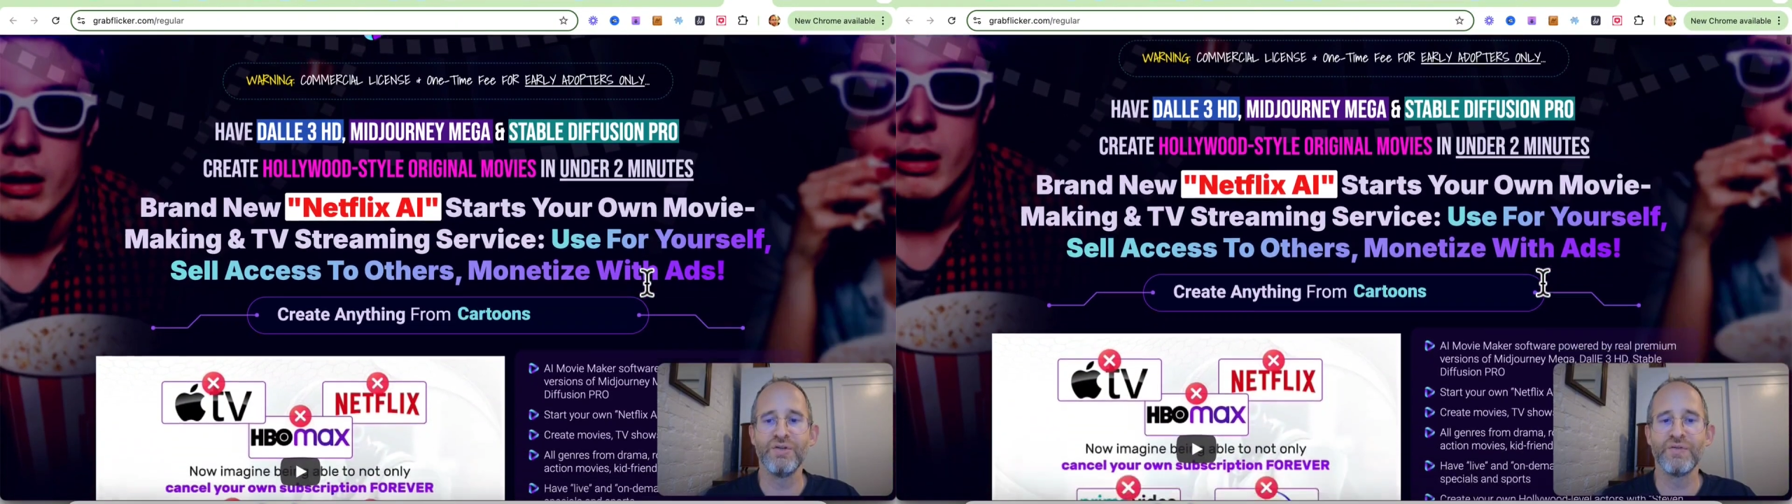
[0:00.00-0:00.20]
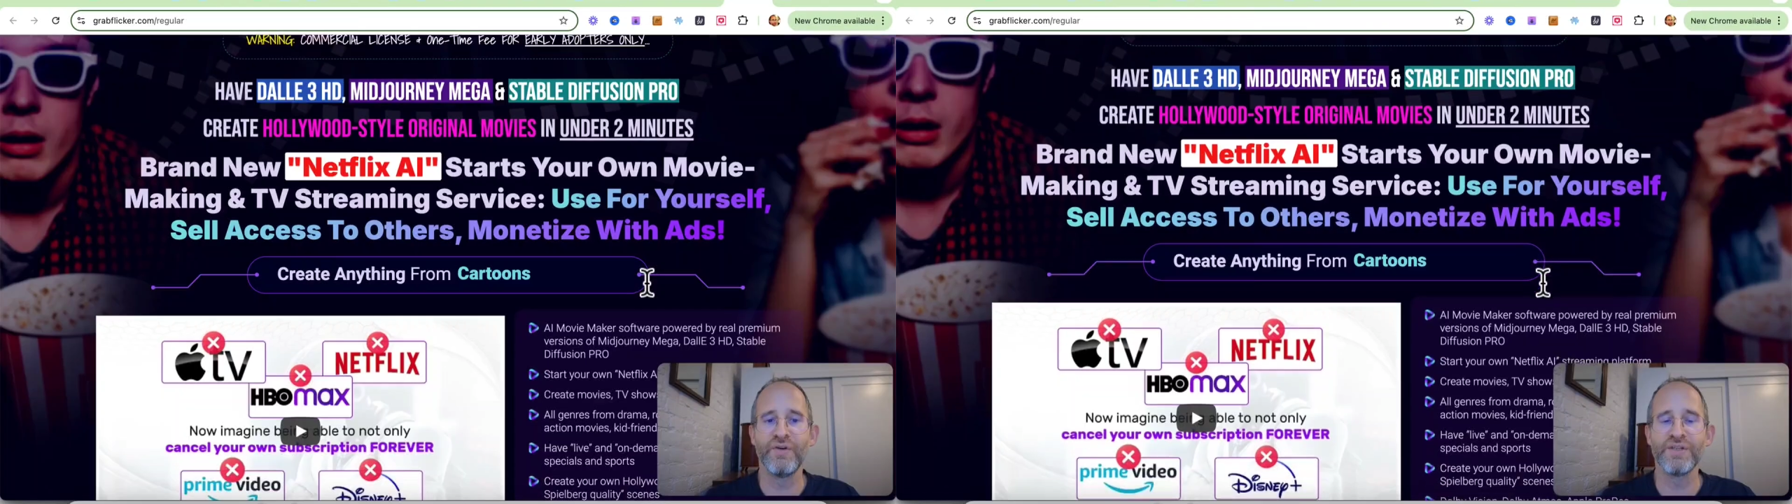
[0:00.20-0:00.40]

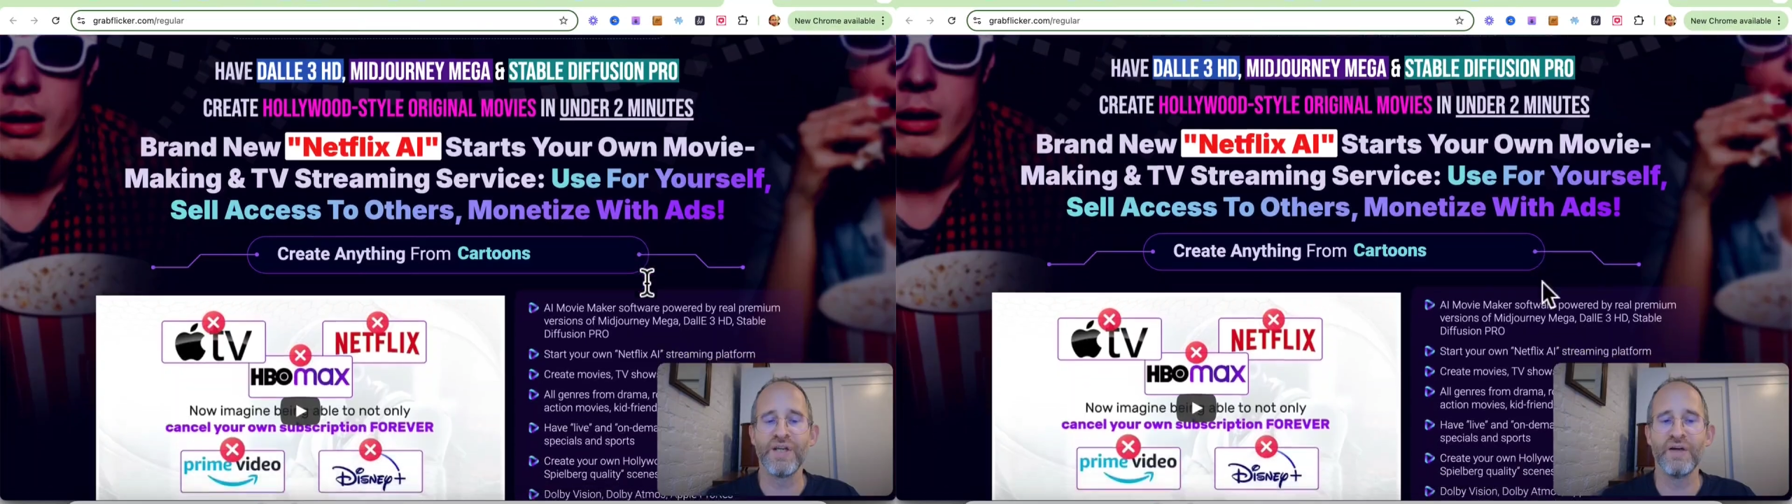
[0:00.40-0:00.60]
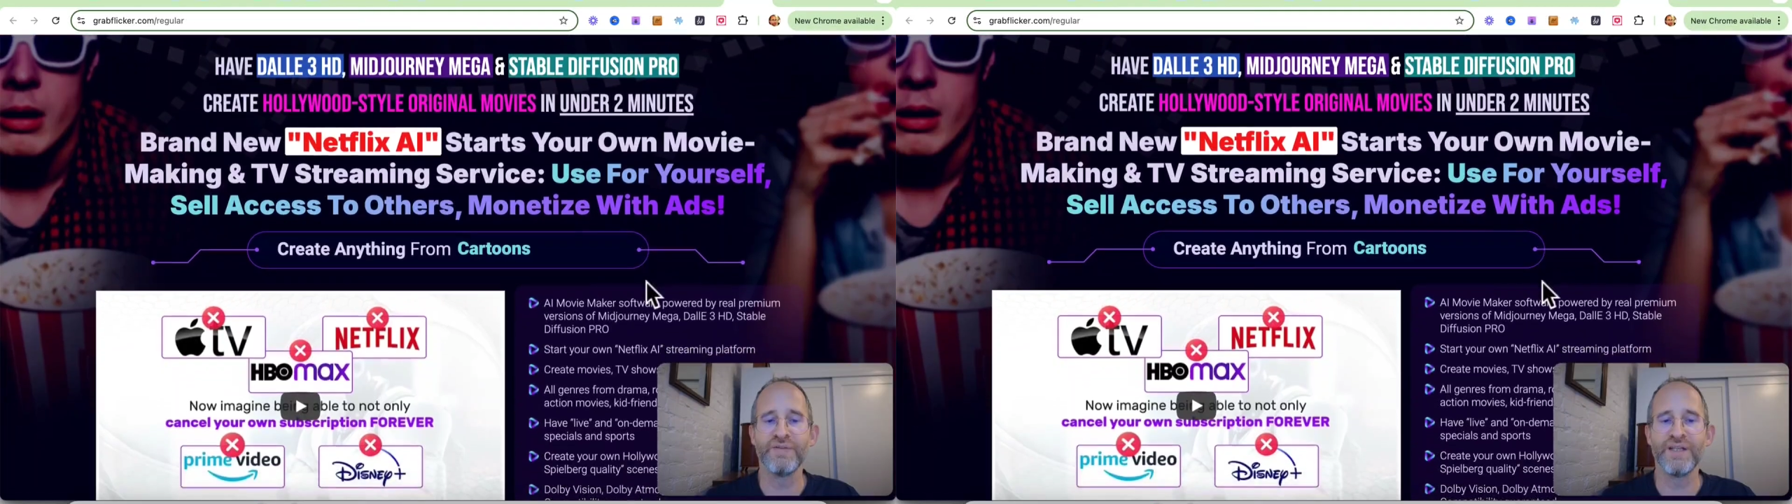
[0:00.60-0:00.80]
Use for
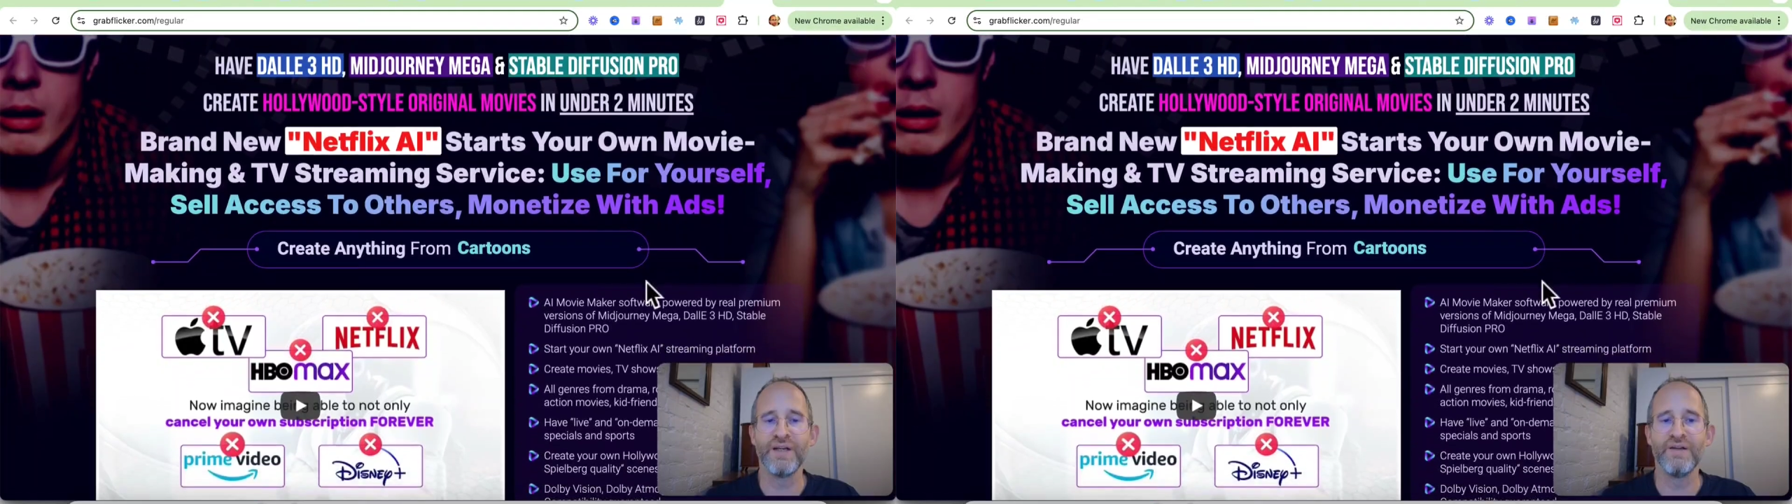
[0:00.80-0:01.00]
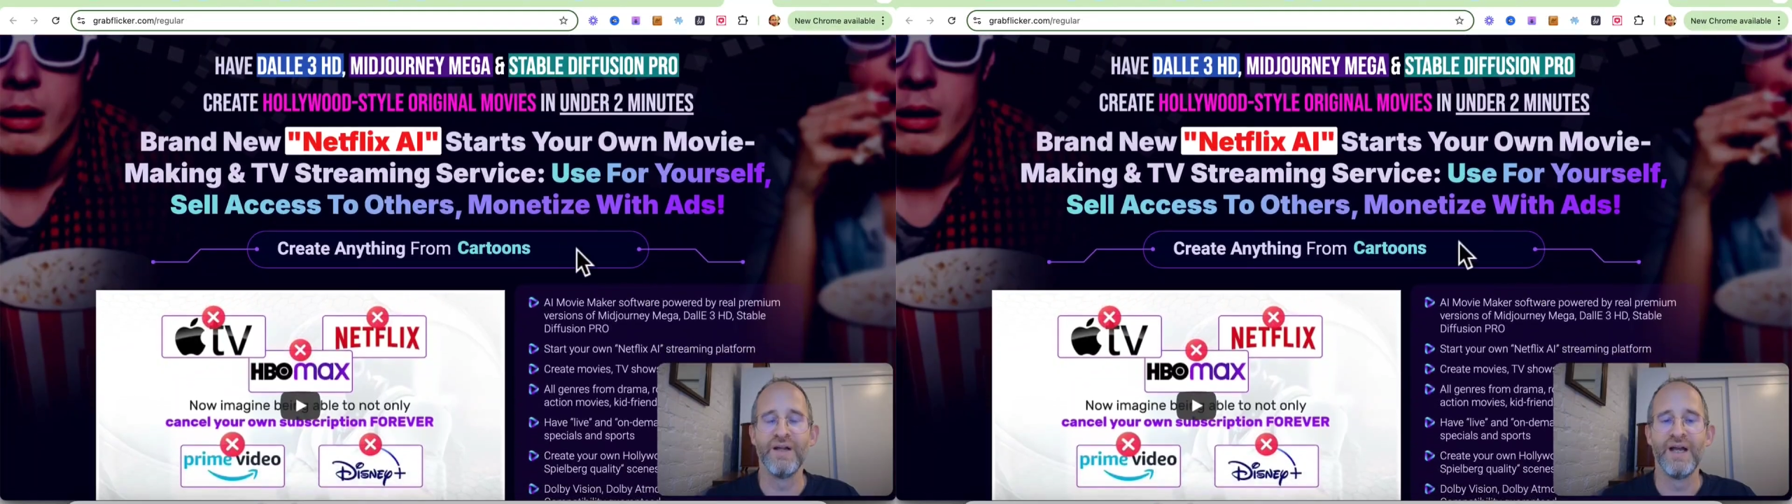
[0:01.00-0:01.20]
yourself,
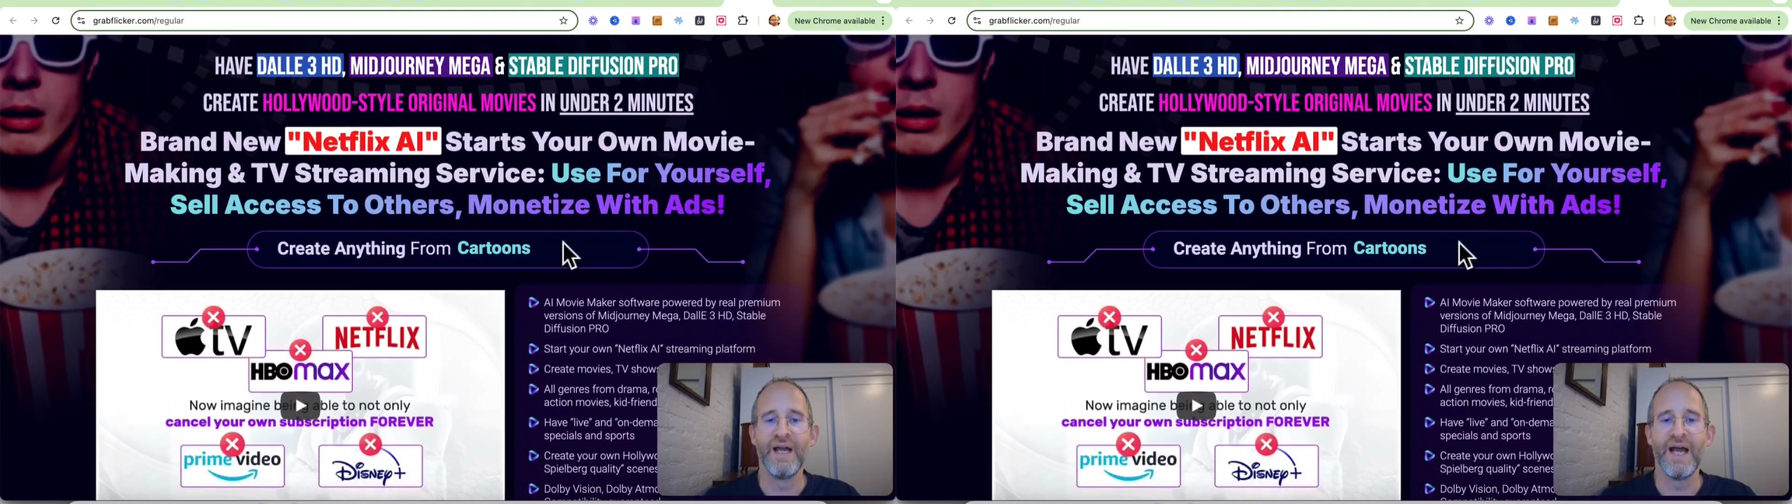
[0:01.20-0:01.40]
sell